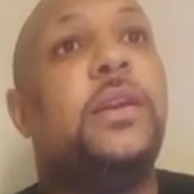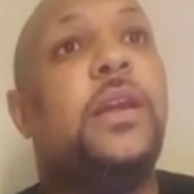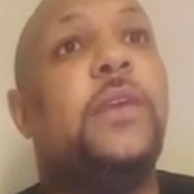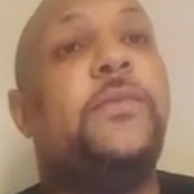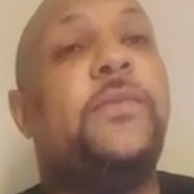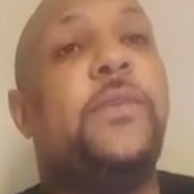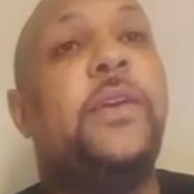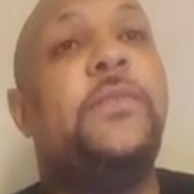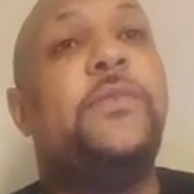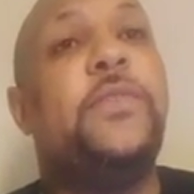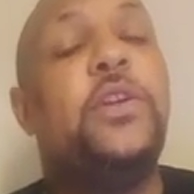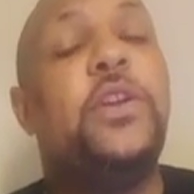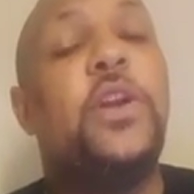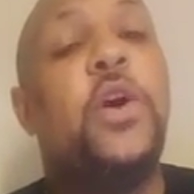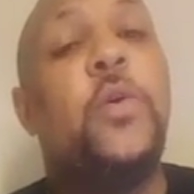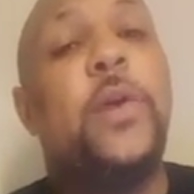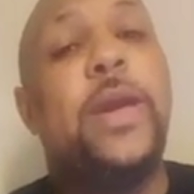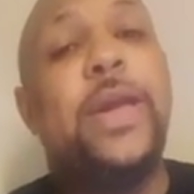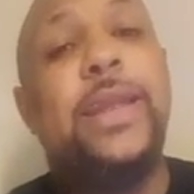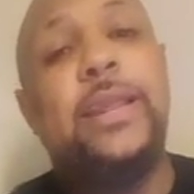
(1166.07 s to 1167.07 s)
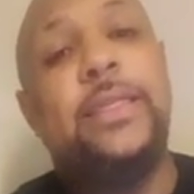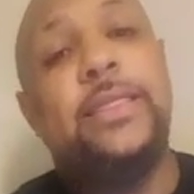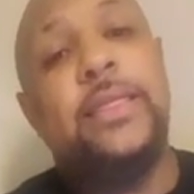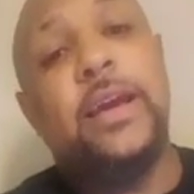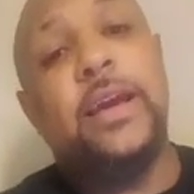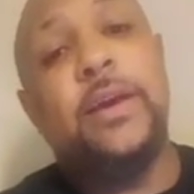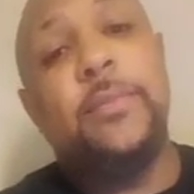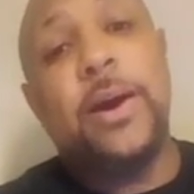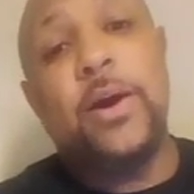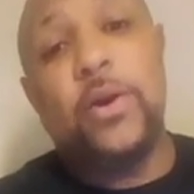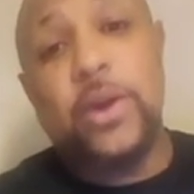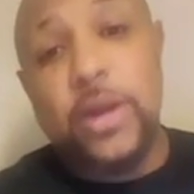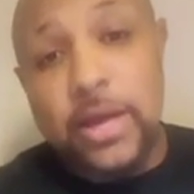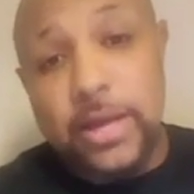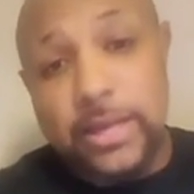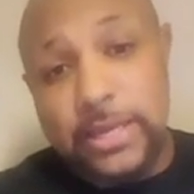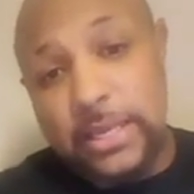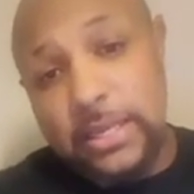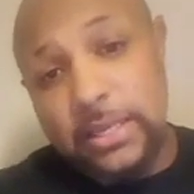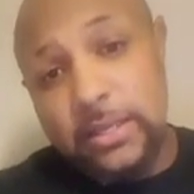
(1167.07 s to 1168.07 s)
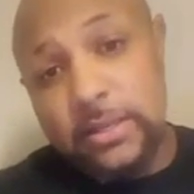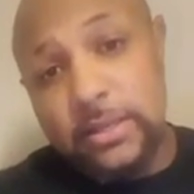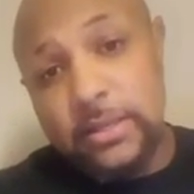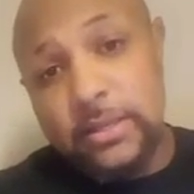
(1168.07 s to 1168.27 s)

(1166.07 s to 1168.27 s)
If you know anything about honey,